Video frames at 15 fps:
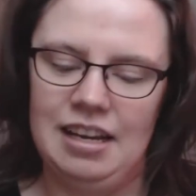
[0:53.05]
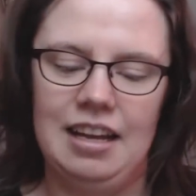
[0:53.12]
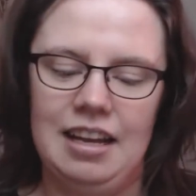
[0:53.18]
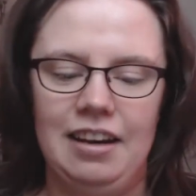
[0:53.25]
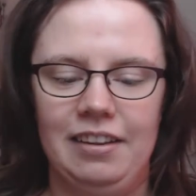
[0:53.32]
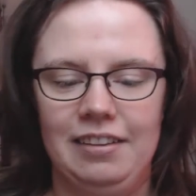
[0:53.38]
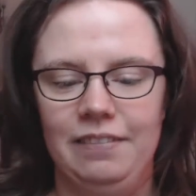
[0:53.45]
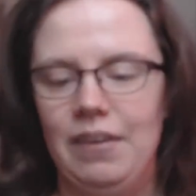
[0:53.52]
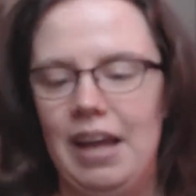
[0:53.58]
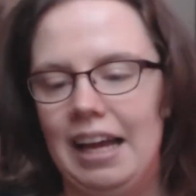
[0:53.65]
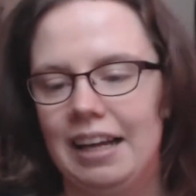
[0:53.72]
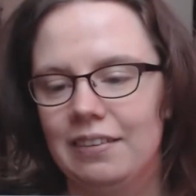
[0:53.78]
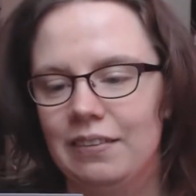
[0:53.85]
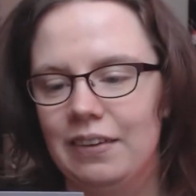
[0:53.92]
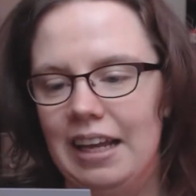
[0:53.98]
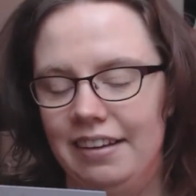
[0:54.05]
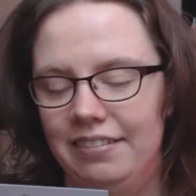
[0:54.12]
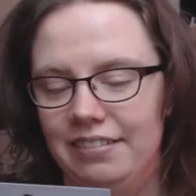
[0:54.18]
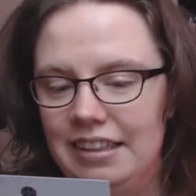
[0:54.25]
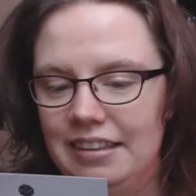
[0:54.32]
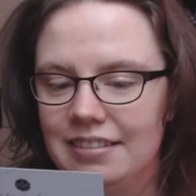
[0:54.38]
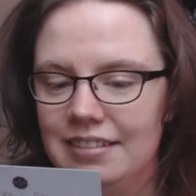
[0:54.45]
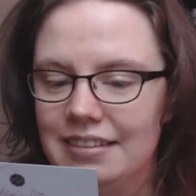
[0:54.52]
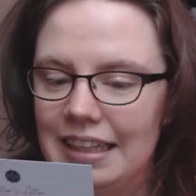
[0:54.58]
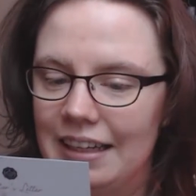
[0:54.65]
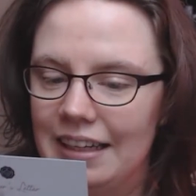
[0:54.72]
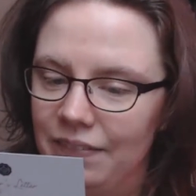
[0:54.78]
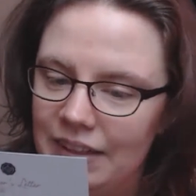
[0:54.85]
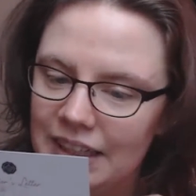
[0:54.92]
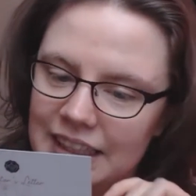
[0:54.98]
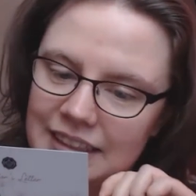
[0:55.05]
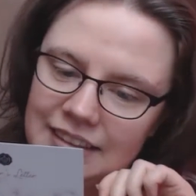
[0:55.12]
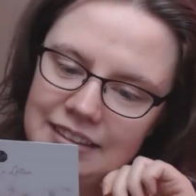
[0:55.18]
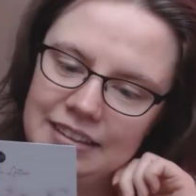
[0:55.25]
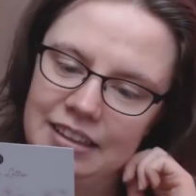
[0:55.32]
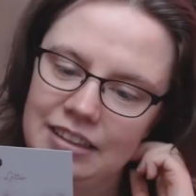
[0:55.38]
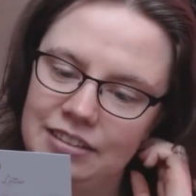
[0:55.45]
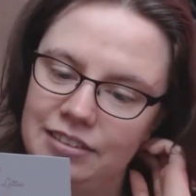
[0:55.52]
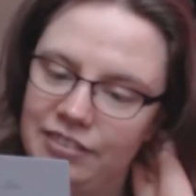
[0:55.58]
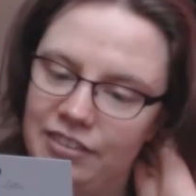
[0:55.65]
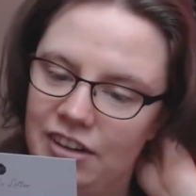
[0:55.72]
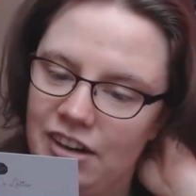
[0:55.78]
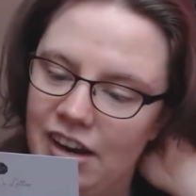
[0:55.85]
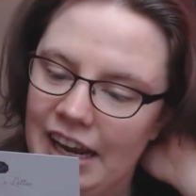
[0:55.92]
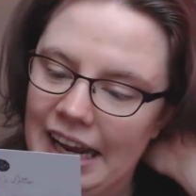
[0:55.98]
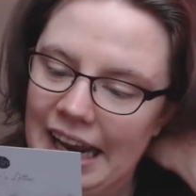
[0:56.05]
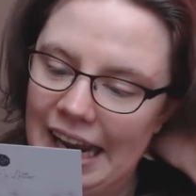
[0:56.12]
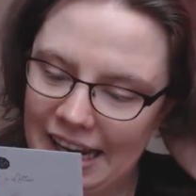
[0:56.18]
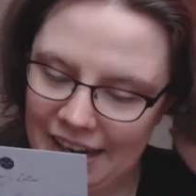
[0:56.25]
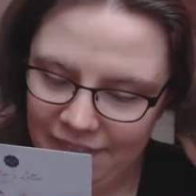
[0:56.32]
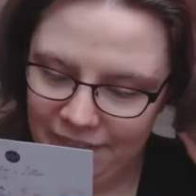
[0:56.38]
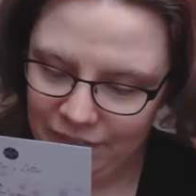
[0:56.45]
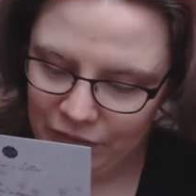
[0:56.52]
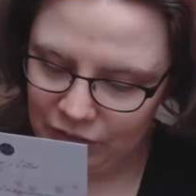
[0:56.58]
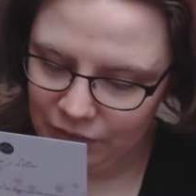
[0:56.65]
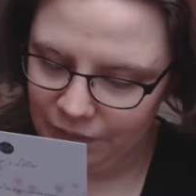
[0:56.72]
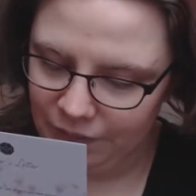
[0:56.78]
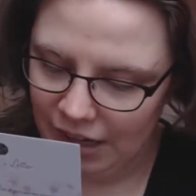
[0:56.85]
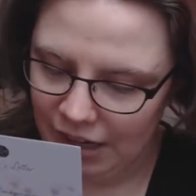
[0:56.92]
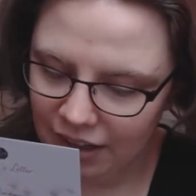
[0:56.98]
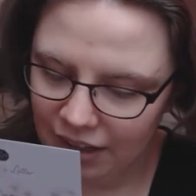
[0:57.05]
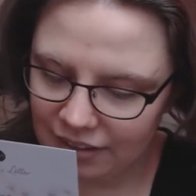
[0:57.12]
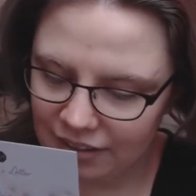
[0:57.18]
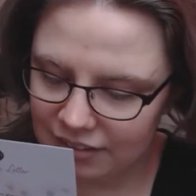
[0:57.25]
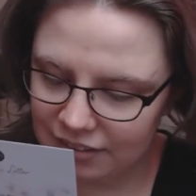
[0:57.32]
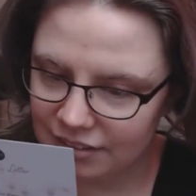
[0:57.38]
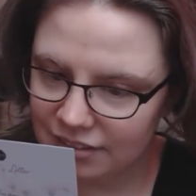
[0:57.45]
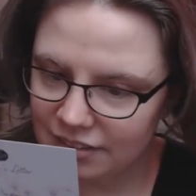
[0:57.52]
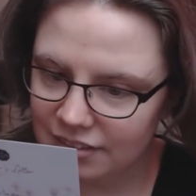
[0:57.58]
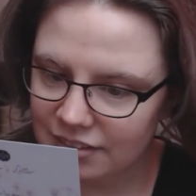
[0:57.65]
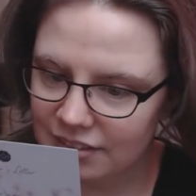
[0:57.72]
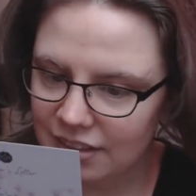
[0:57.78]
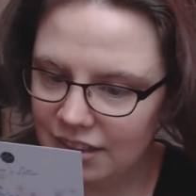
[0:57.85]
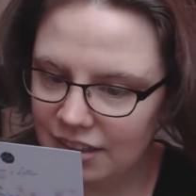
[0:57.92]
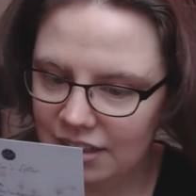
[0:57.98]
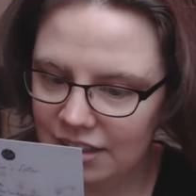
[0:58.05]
And on the back we have a sneak peek alert for our April box,